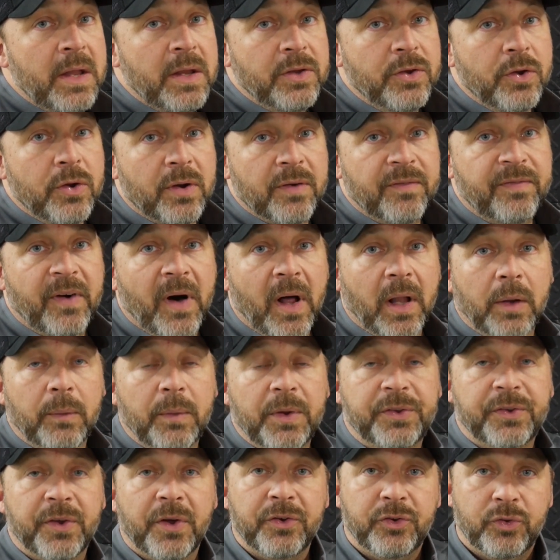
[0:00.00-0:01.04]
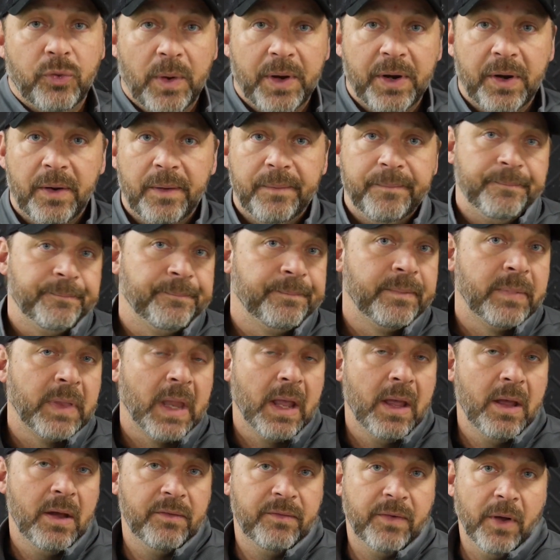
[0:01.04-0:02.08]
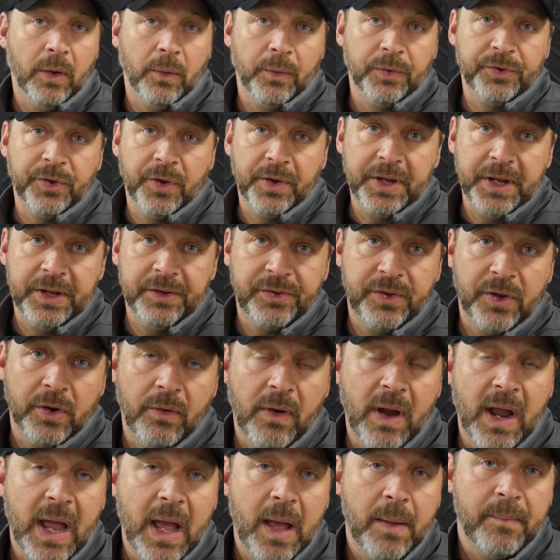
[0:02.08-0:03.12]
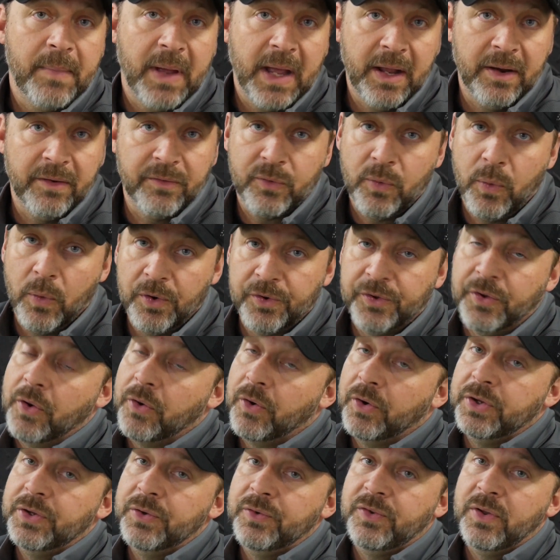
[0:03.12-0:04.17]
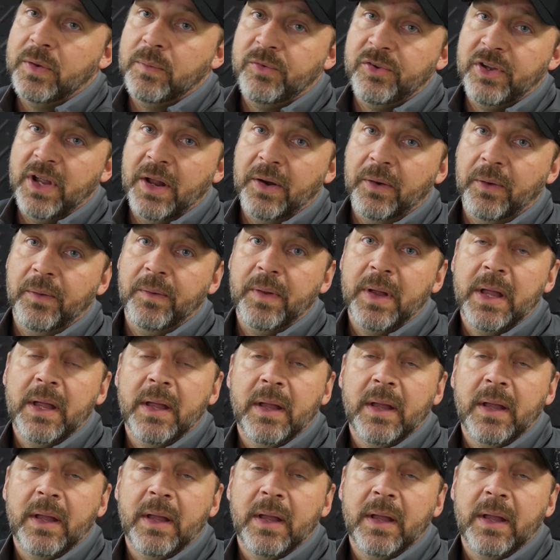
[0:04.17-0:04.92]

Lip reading: You can follow us on Twitter, follow us on Instagram, and of course on our YouTube channel.